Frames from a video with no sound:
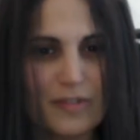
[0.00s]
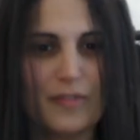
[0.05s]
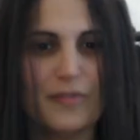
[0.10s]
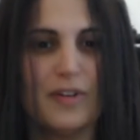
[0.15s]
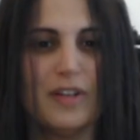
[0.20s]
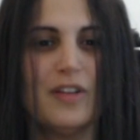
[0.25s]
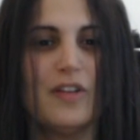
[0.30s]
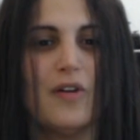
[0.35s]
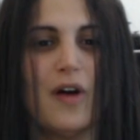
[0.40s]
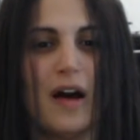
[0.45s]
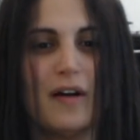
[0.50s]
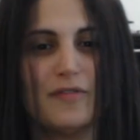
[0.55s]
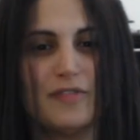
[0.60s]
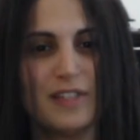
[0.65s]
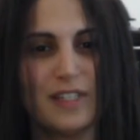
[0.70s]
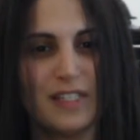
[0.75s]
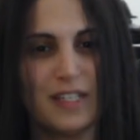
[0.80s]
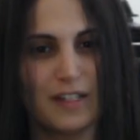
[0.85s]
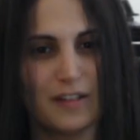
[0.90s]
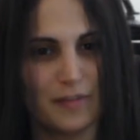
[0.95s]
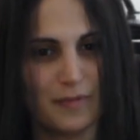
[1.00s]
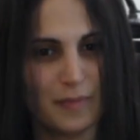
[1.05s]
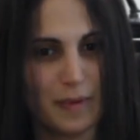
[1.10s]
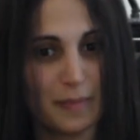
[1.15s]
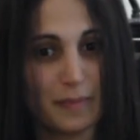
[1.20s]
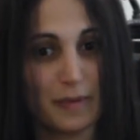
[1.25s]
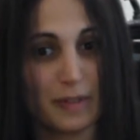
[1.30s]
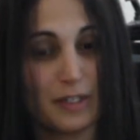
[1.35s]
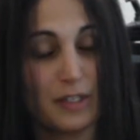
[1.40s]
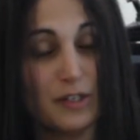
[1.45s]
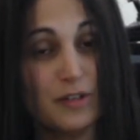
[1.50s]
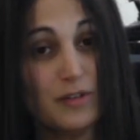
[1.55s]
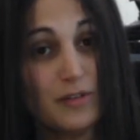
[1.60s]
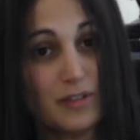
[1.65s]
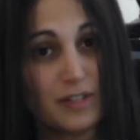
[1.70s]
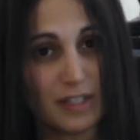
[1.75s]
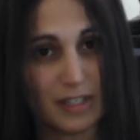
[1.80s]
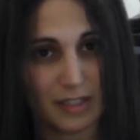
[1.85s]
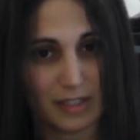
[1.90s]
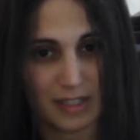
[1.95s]
of the video I've seen of people
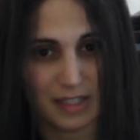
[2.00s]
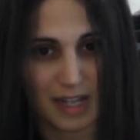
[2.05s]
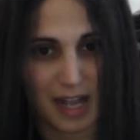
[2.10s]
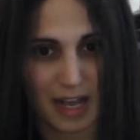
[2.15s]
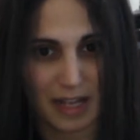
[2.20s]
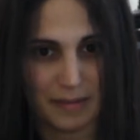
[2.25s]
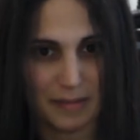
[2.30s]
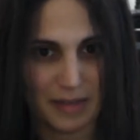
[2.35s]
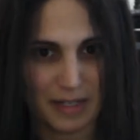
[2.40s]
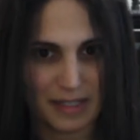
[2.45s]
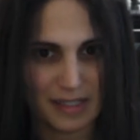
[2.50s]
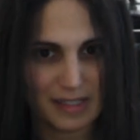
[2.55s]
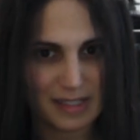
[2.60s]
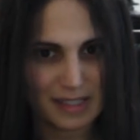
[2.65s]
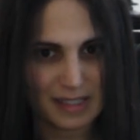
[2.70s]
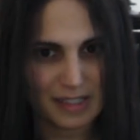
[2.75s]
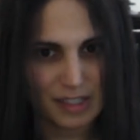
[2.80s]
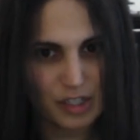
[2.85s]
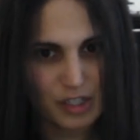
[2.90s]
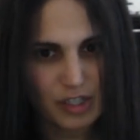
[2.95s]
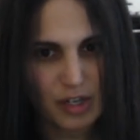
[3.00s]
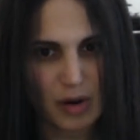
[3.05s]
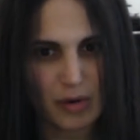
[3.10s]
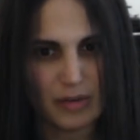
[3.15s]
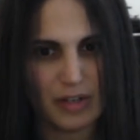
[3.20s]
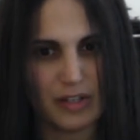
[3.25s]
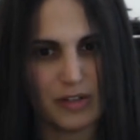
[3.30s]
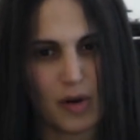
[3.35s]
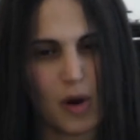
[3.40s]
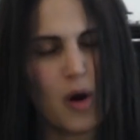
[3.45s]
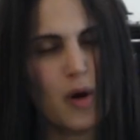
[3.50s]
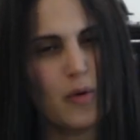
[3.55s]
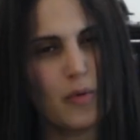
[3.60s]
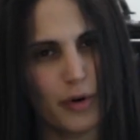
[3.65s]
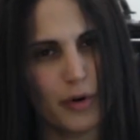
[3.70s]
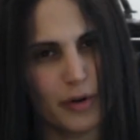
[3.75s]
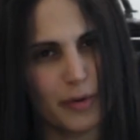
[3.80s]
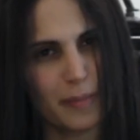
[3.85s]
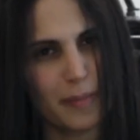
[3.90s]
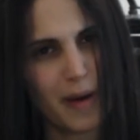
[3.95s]
using slide mills showed that
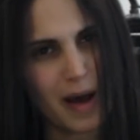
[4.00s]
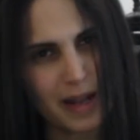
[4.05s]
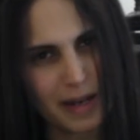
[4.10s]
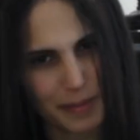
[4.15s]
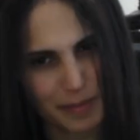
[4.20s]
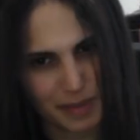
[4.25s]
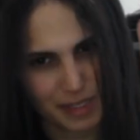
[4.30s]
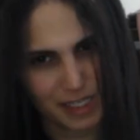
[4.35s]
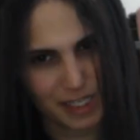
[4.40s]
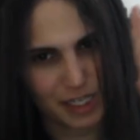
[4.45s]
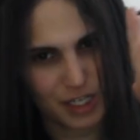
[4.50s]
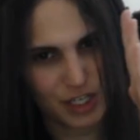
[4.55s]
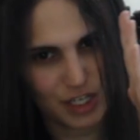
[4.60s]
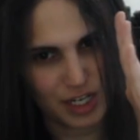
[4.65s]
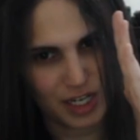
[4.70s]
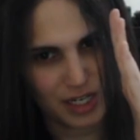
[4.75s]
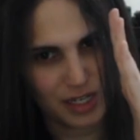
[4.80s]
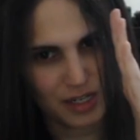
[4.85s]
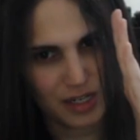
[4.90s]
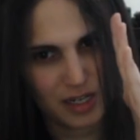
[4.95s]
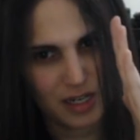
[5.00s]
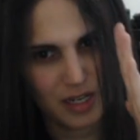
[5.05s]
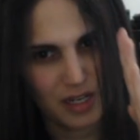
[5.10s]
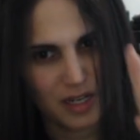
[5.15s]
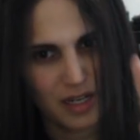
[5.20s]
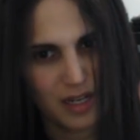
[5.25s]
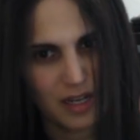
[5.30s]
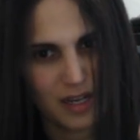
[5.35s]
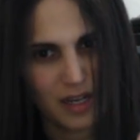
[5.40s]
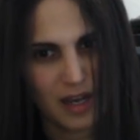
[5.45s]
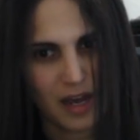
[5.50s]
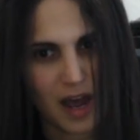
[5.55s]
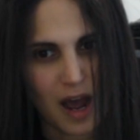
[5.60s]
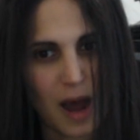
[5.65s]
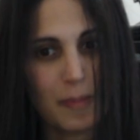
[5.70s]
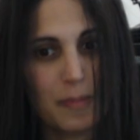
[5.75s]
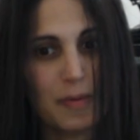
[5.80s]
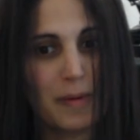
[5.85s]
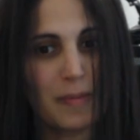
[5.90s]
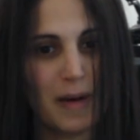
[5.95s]
awkward body position.
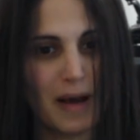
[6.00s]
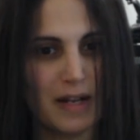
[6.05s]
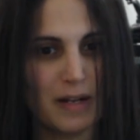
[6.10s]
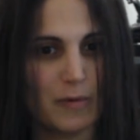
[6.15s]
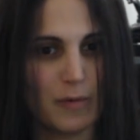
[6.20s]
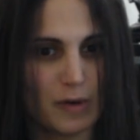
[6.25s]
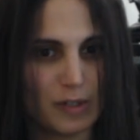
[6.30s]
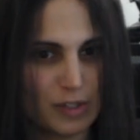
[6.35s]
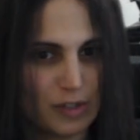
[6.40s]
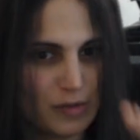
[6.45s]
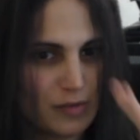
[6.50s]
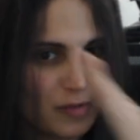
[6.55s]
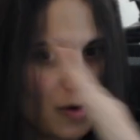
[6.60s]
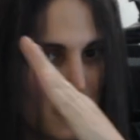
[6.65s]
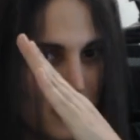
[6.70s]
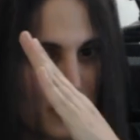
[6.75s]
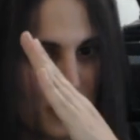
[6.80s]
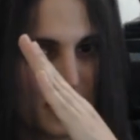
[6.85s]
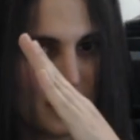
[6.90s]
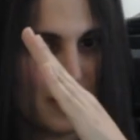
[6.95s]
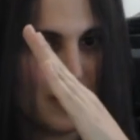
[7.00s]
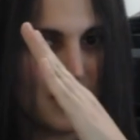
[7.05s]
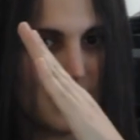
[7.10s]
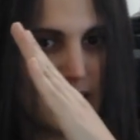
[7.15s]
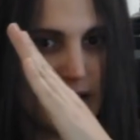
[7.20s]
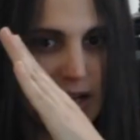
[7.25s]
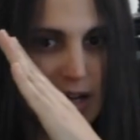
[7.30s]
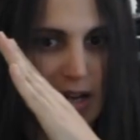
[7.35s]
Upper body wants forward,